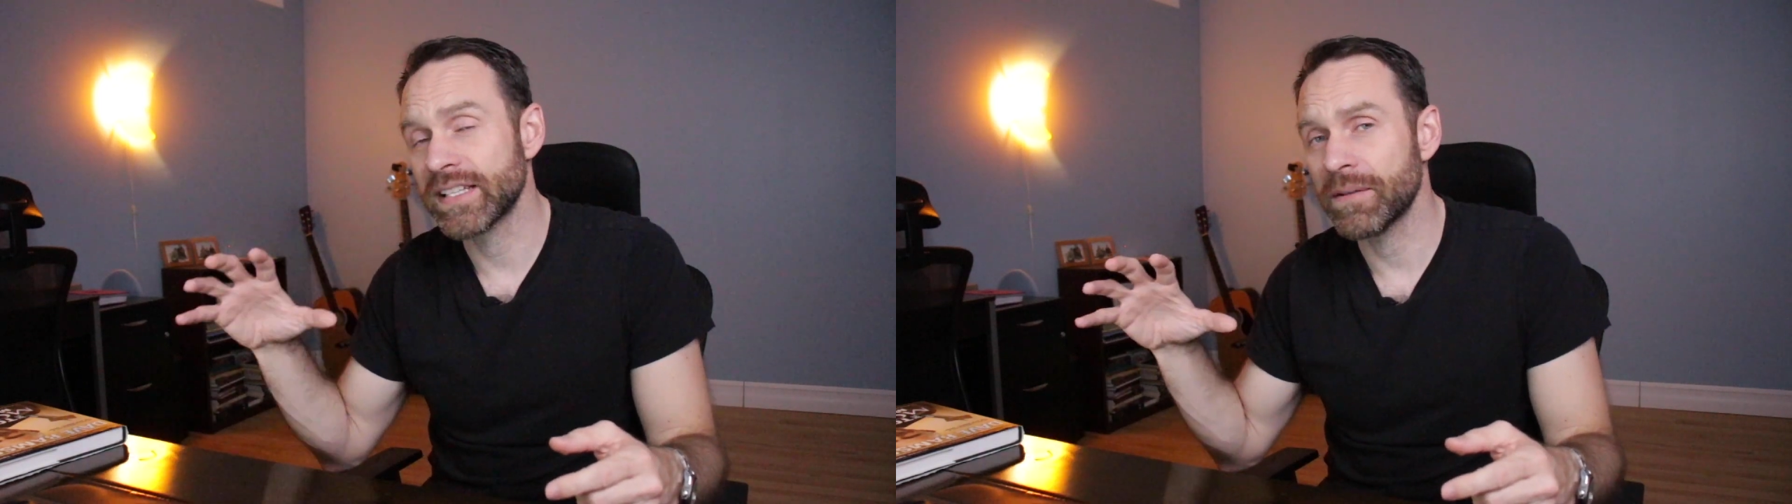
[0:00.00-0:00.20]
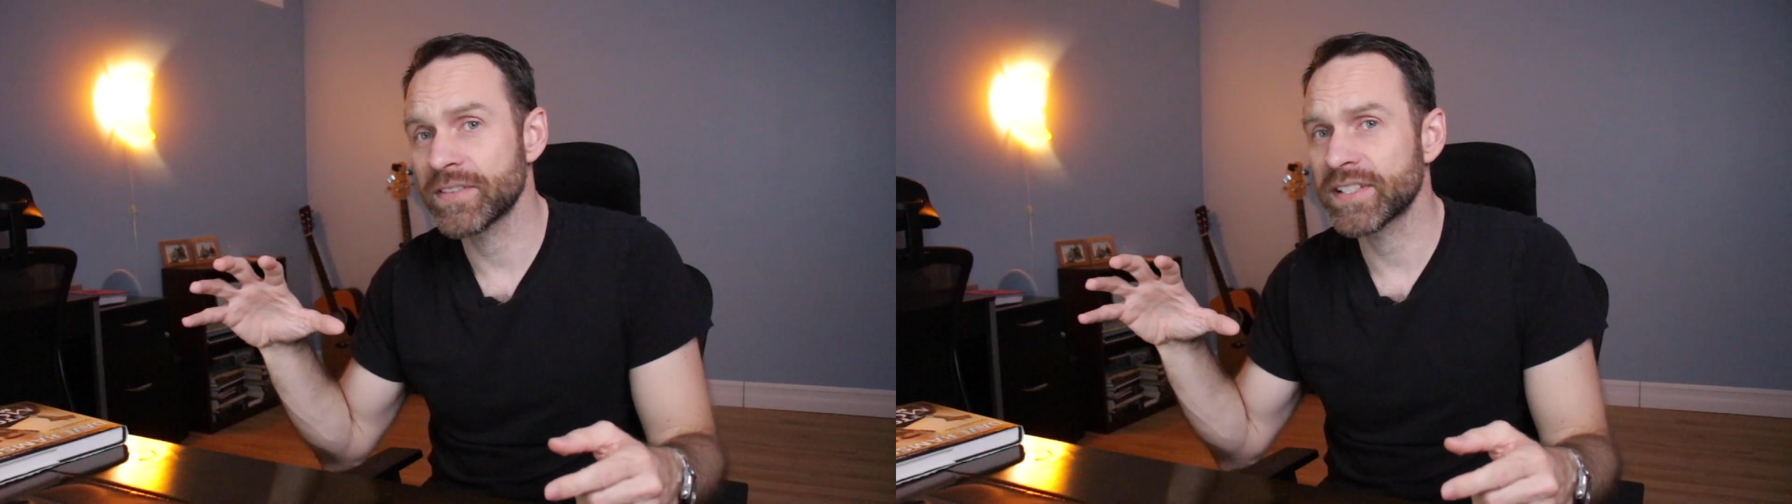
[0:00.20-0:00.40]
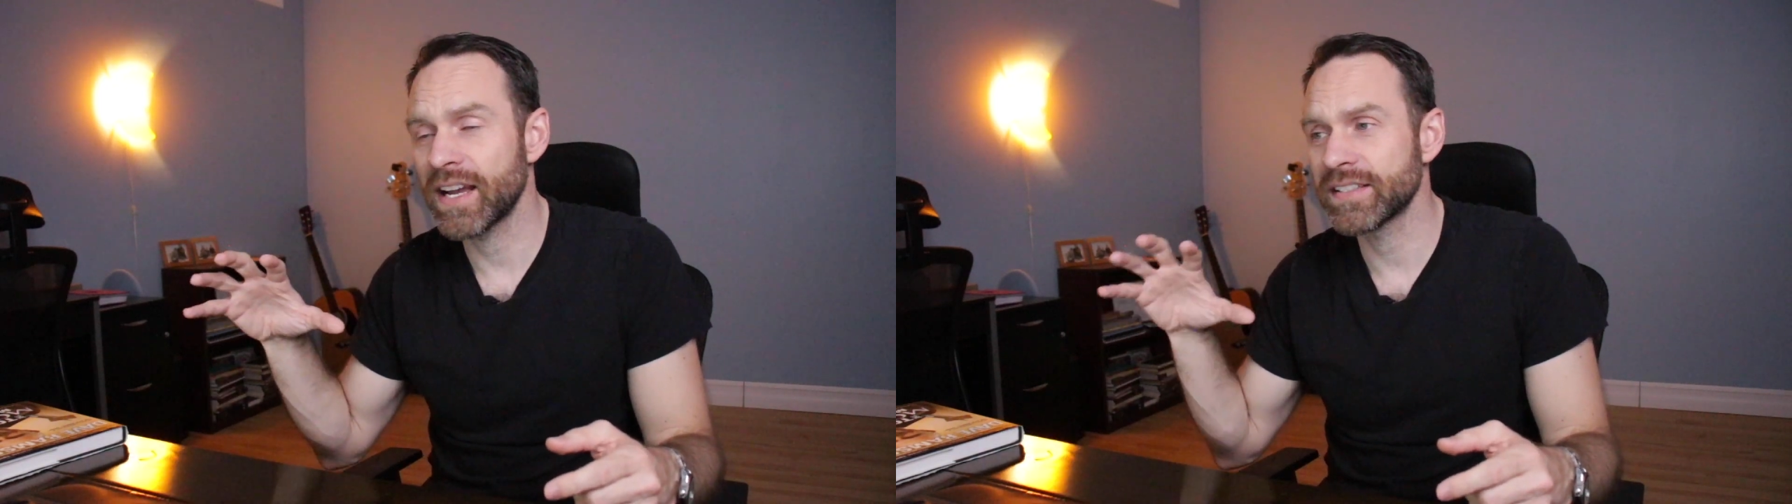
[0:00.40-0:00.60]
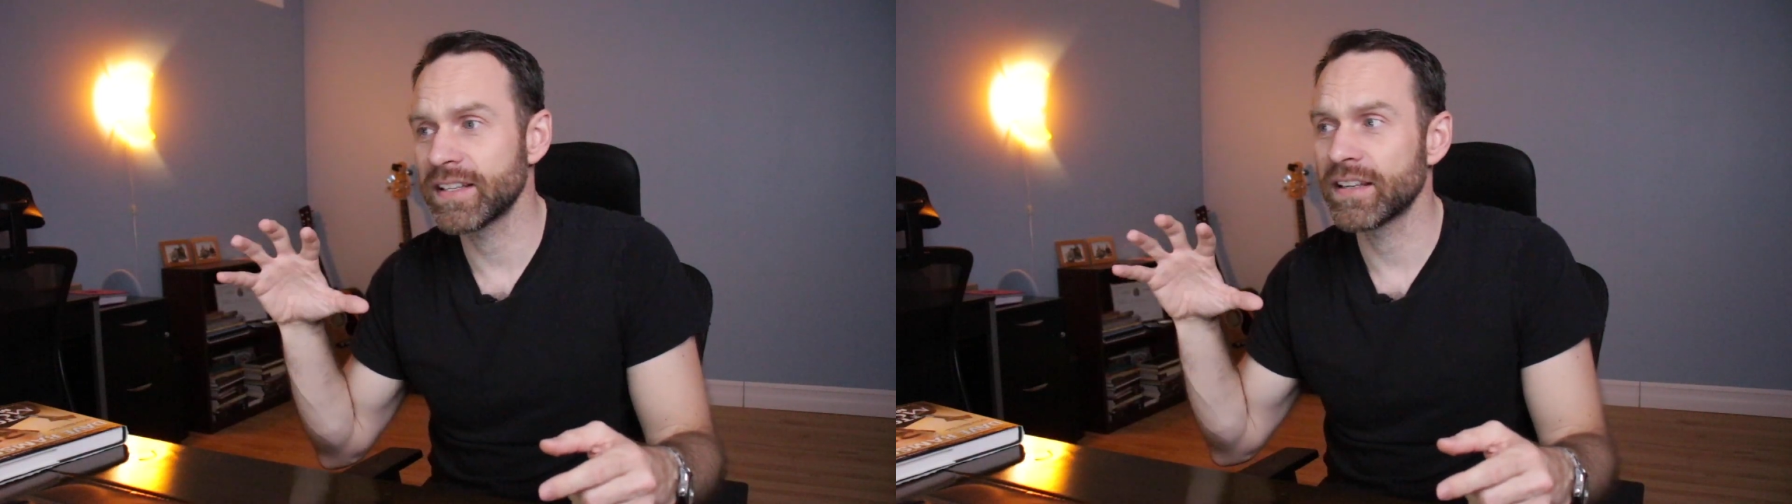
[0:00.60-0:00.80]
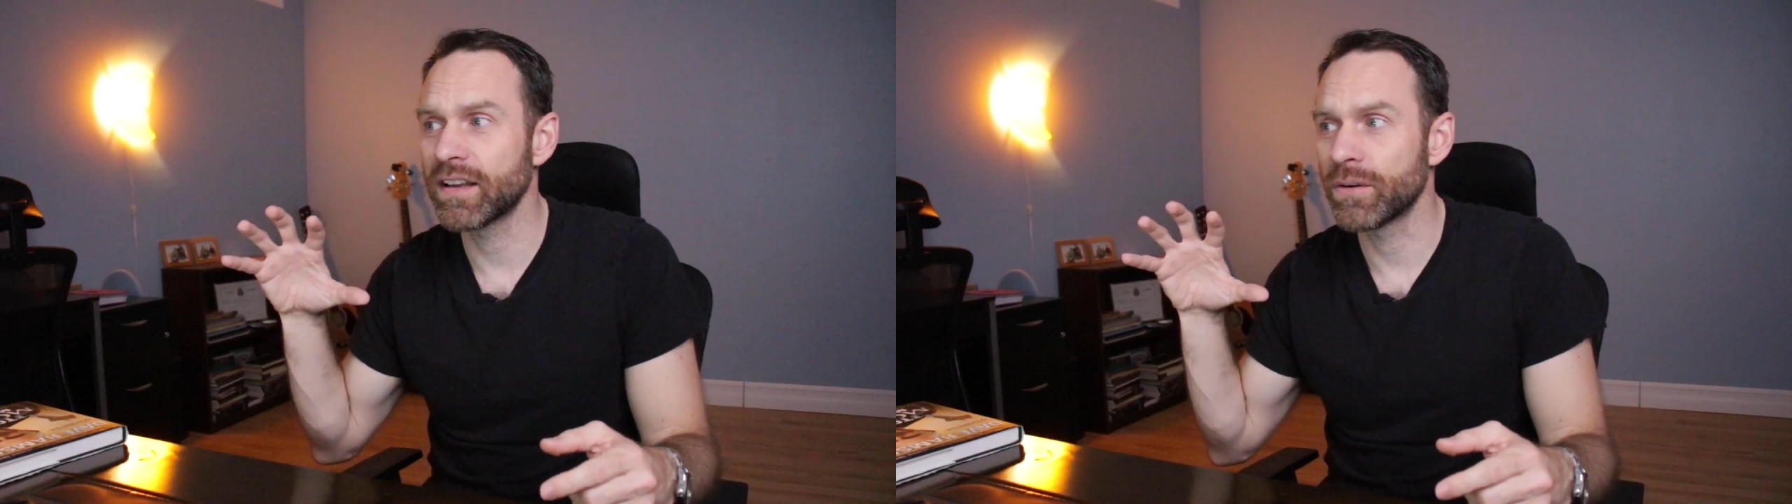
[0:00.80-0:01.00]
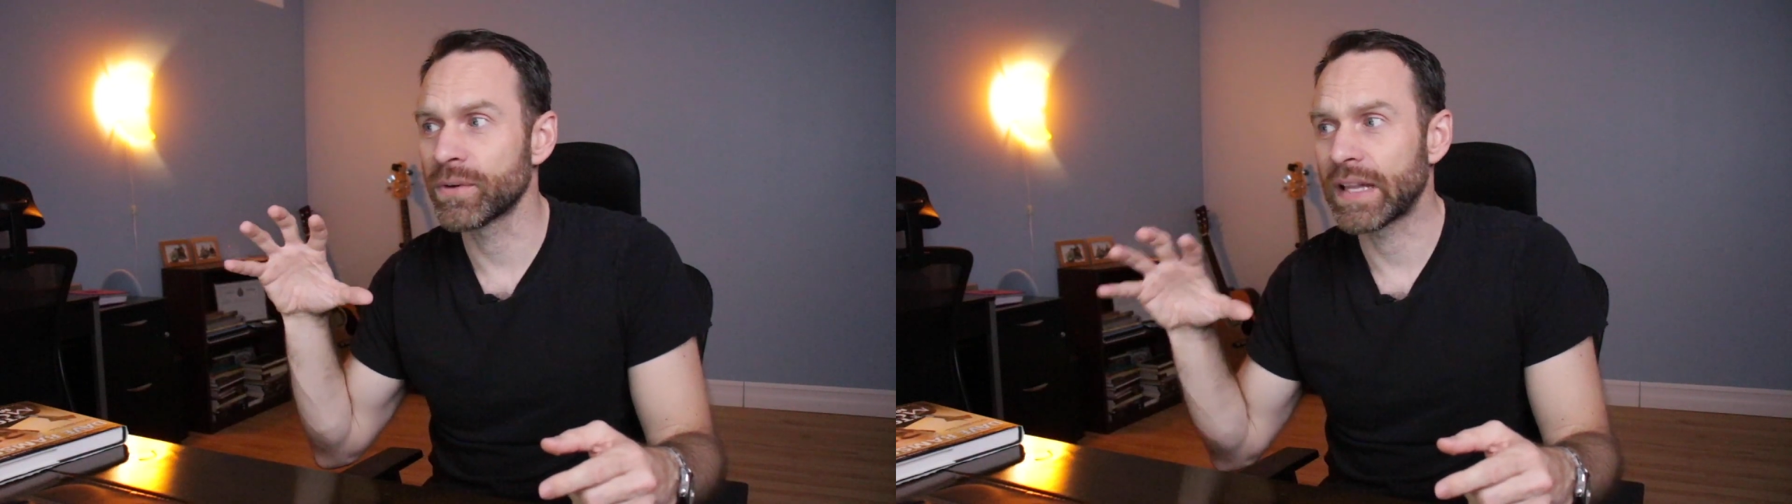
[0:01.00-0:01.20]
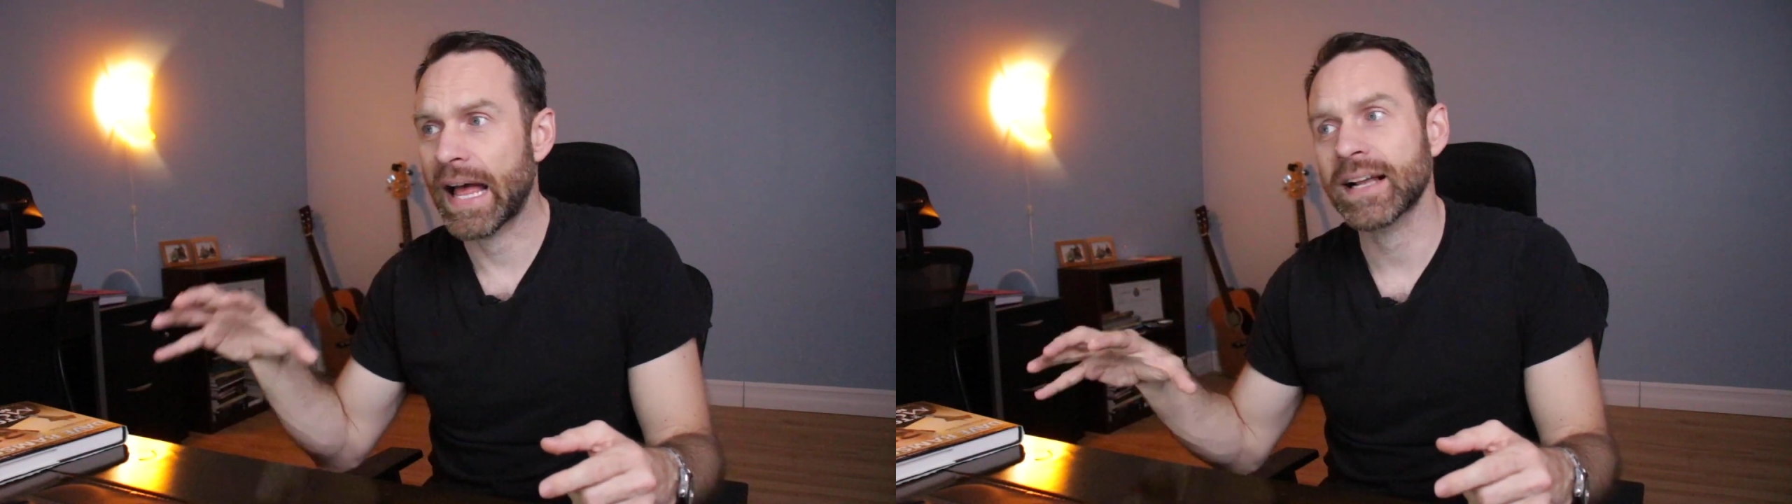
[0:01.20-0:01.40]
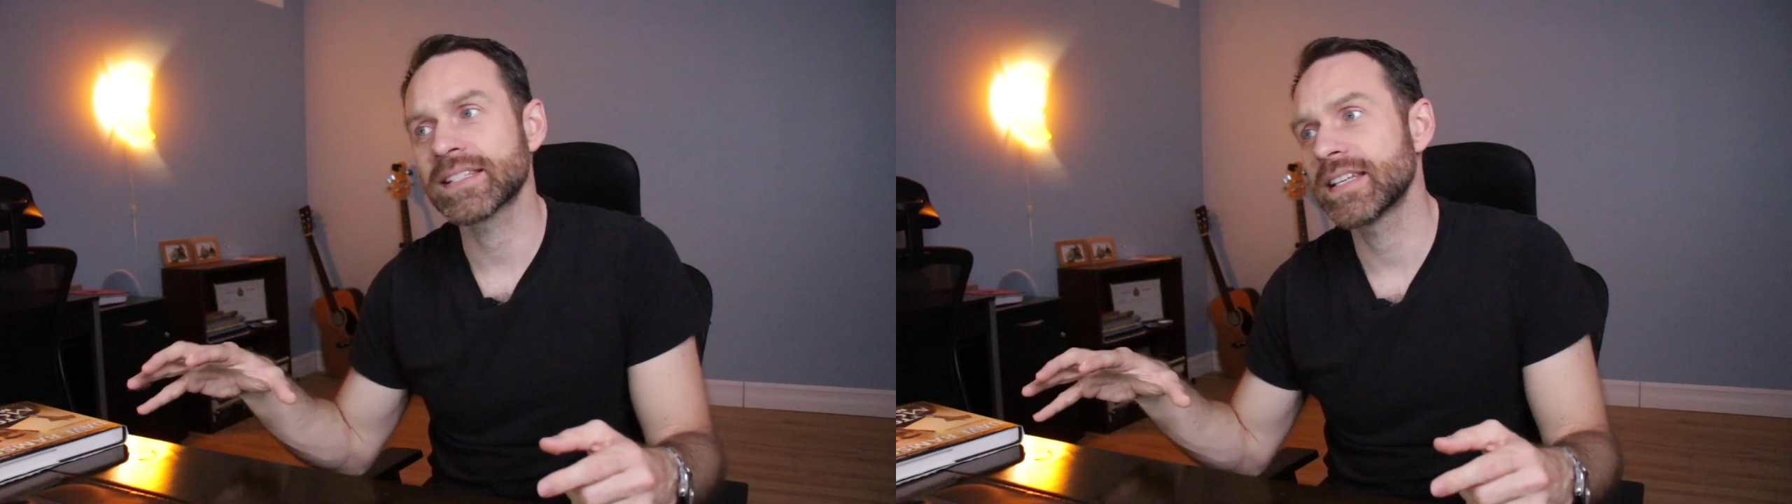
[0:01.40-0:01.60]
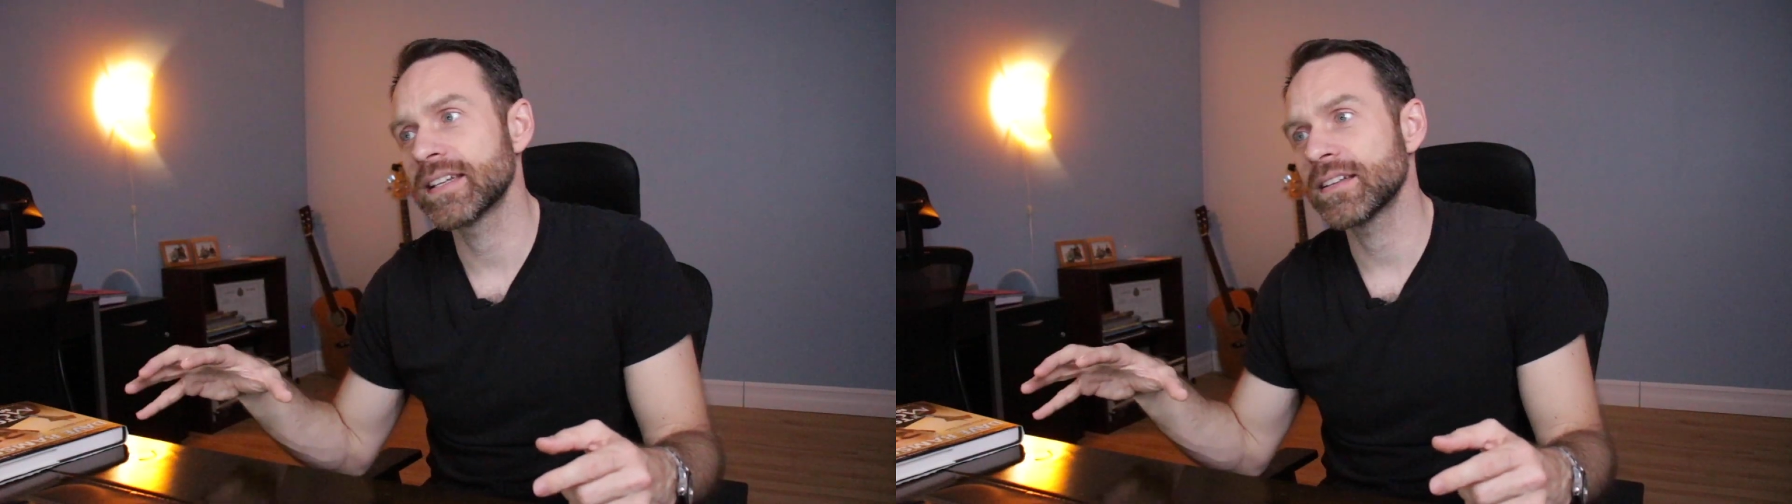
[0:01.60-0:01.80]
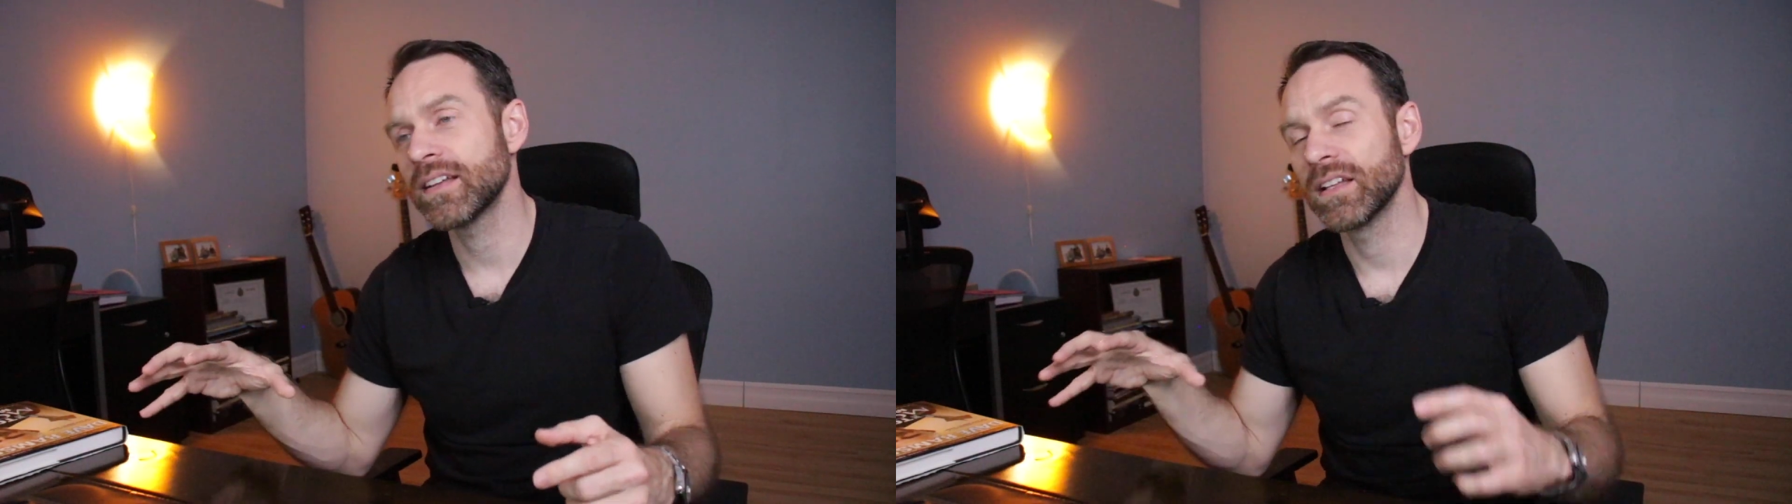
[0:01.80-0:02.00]
emphasizing
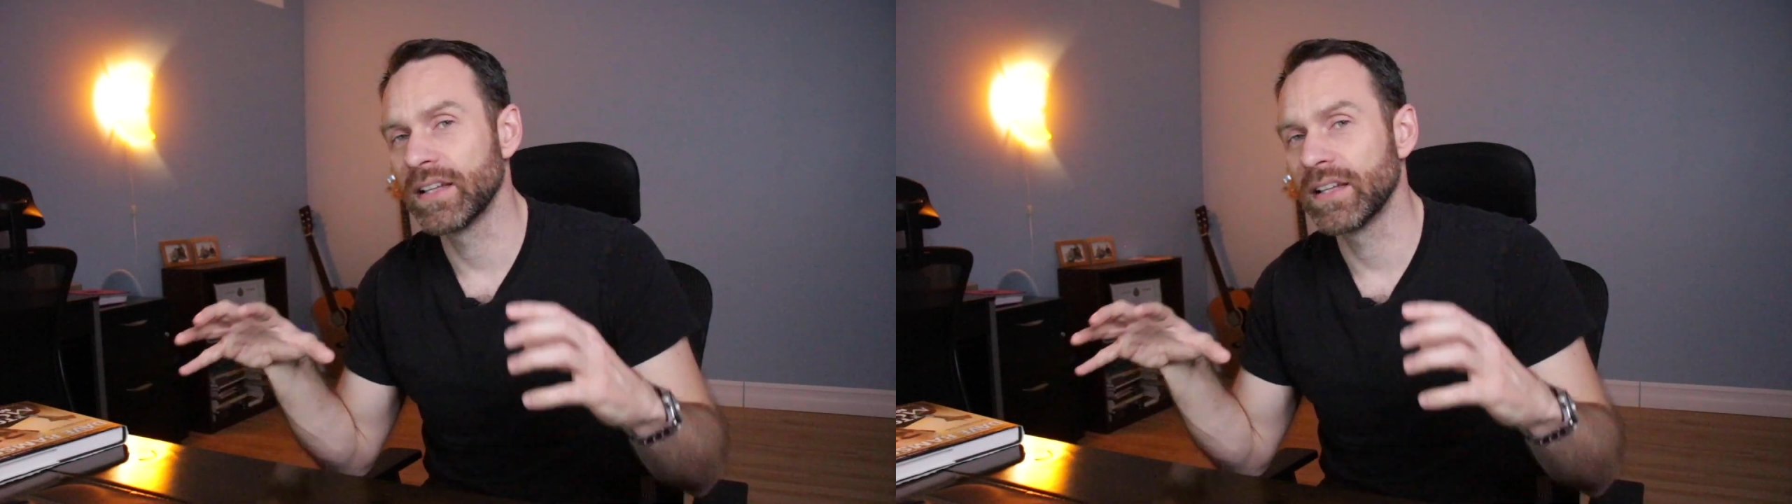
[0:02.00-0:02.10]
relaxing,